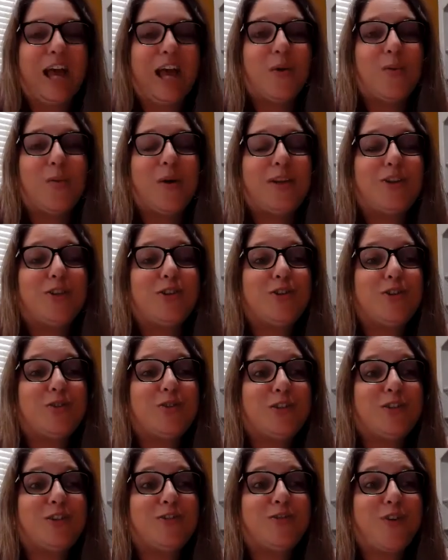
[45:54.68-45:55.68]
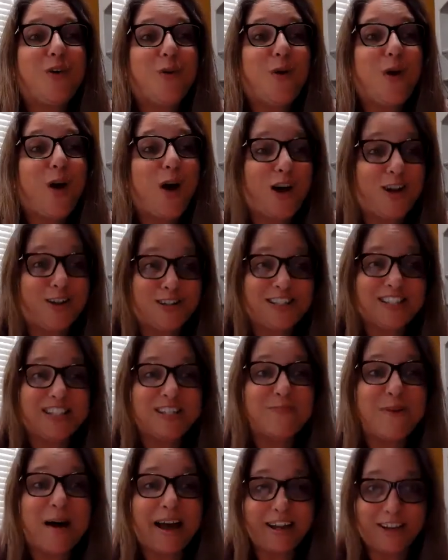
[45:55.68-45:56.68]
When you're doing your phone calls,
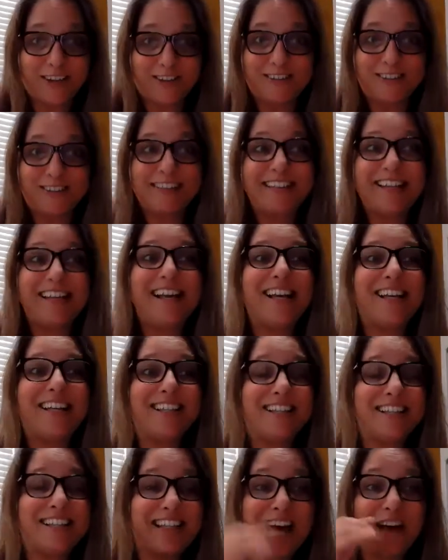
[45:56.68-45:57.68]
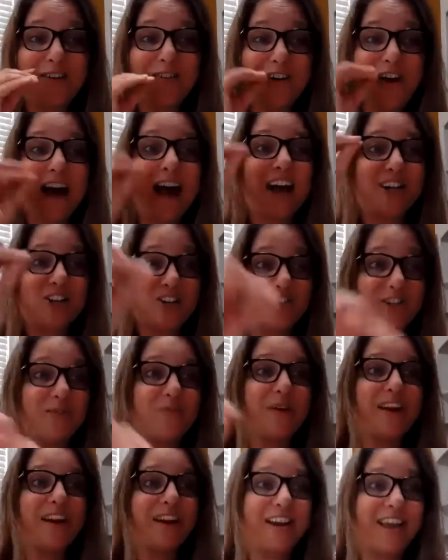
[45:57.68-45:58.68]
smile, because that will actually
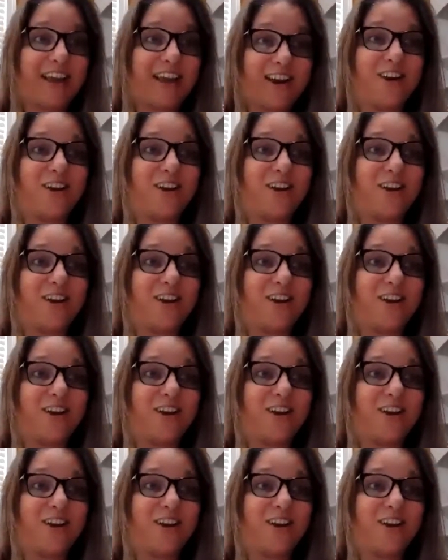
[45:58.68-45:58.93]
radiate